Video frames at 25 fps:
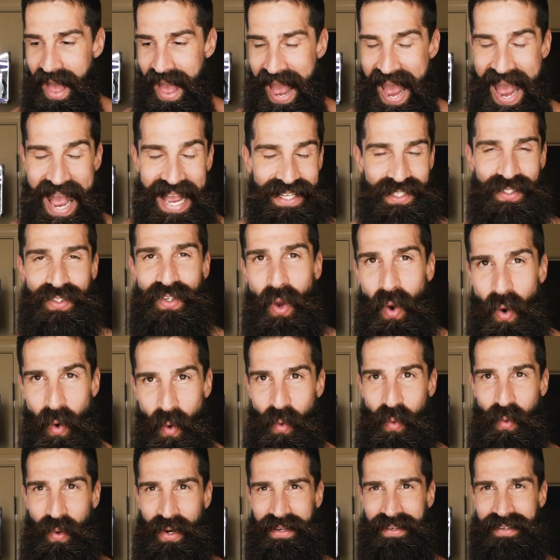as
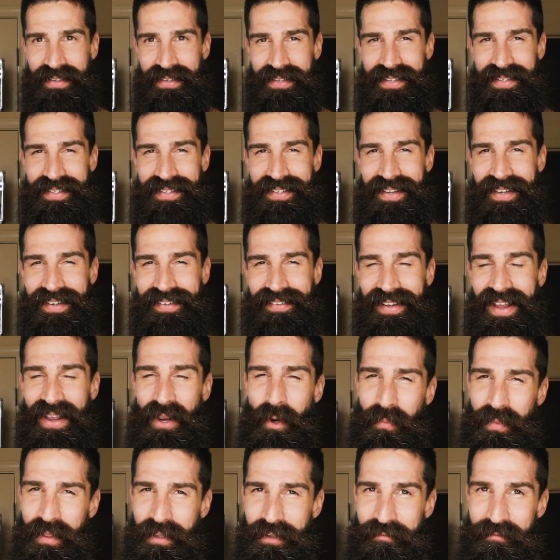always, I
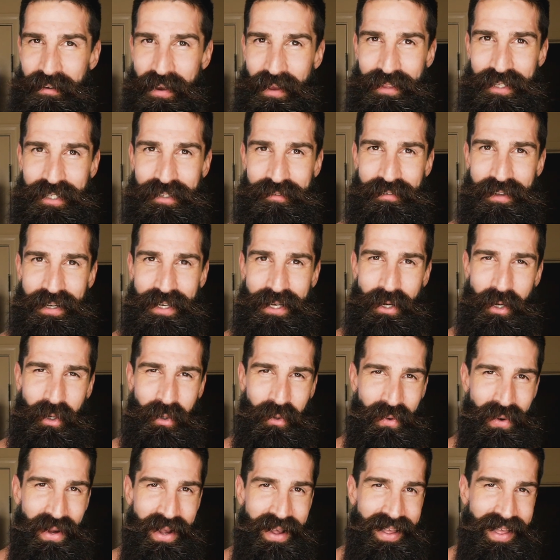hope that you found this
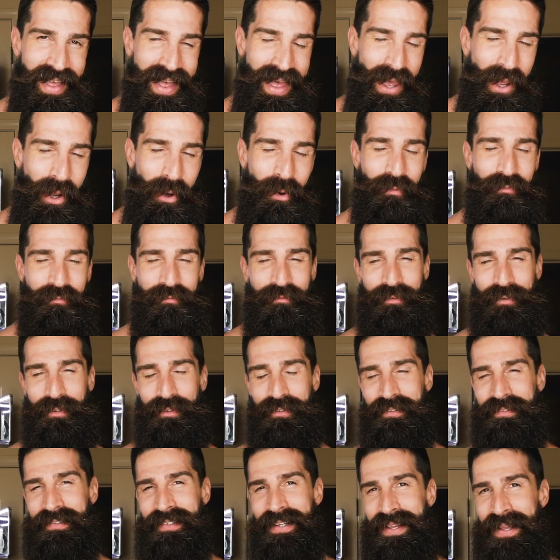video
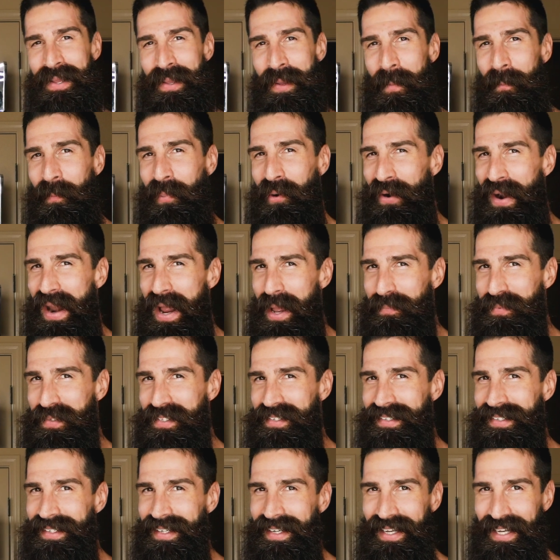helpful,
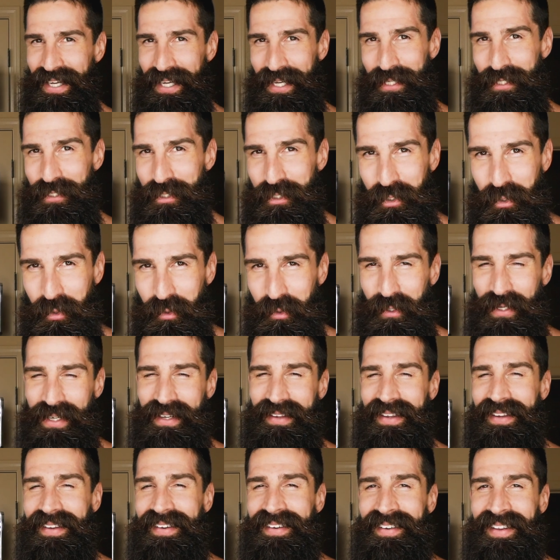perhaps
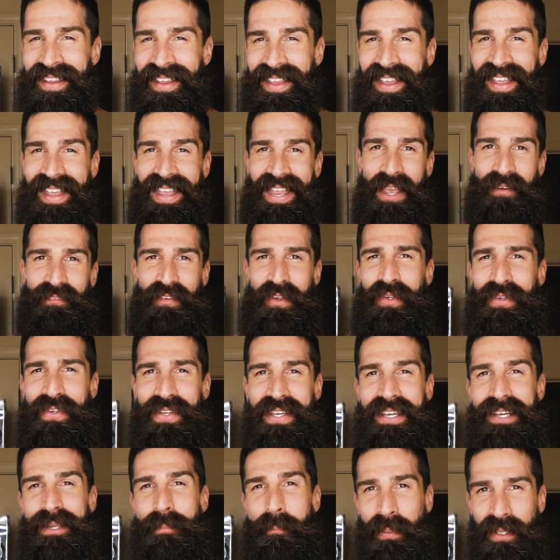intriguing. If you
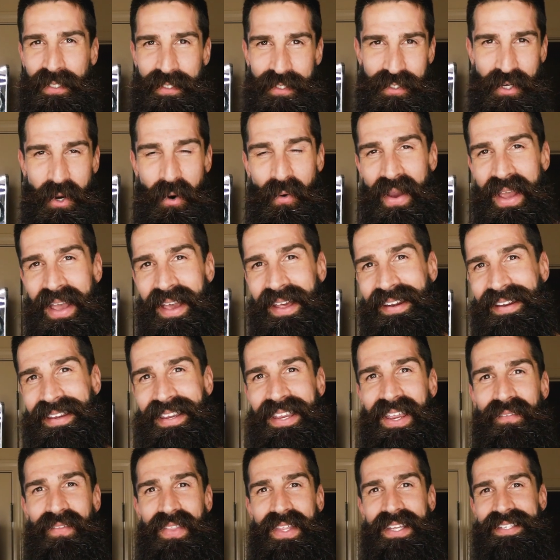did, please go ahead and
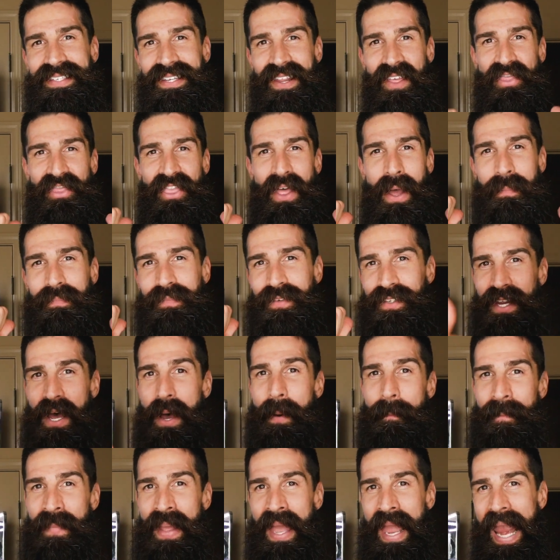give this a thumbs
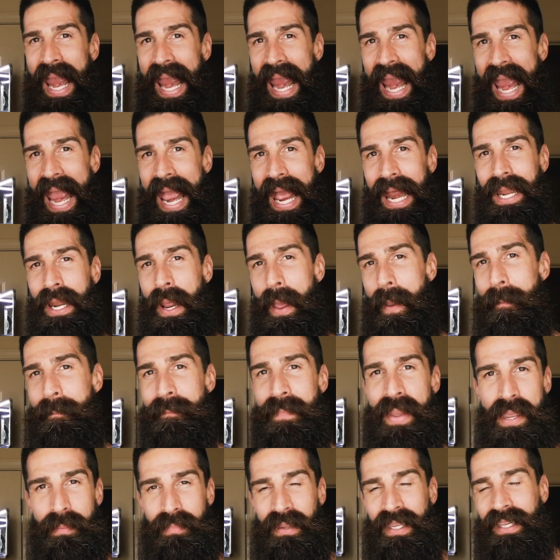up, and
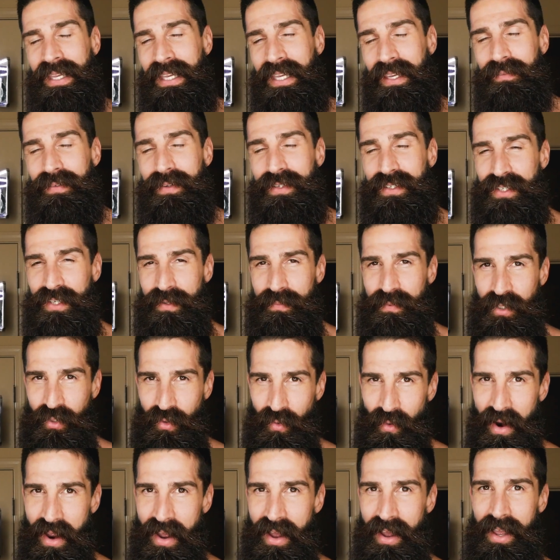maybe even
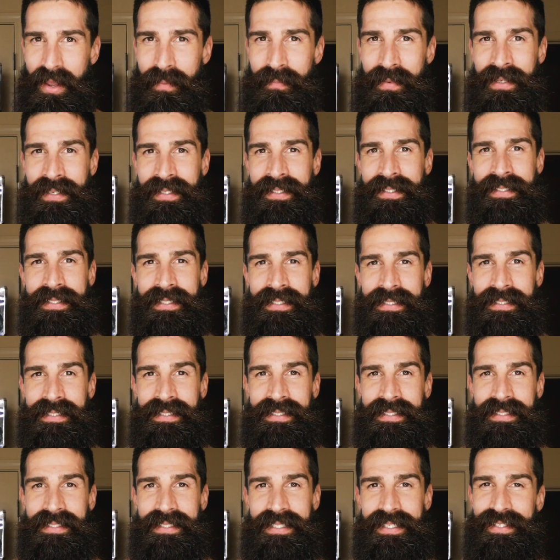subscribe.
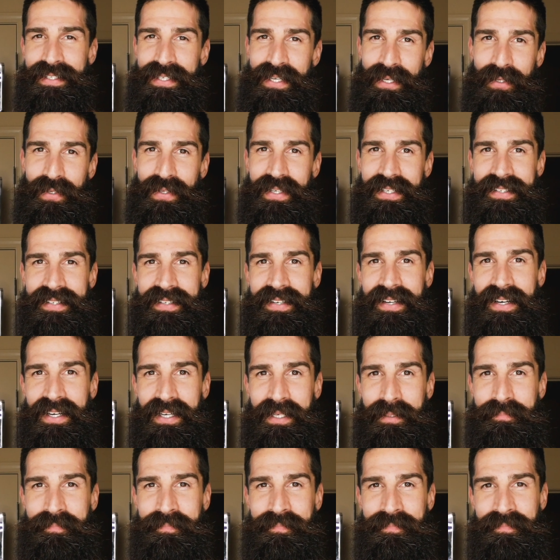Until next
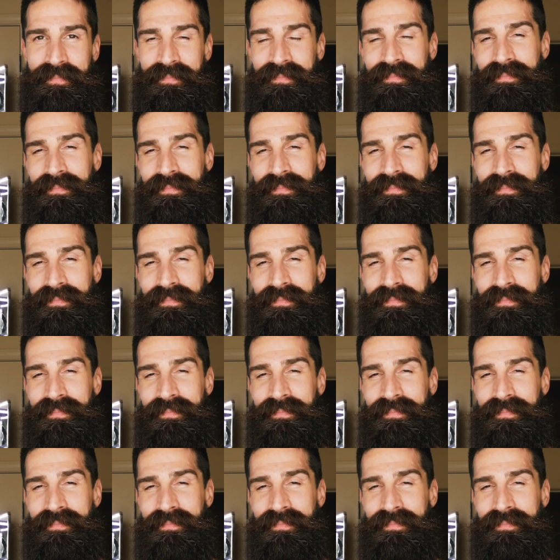time,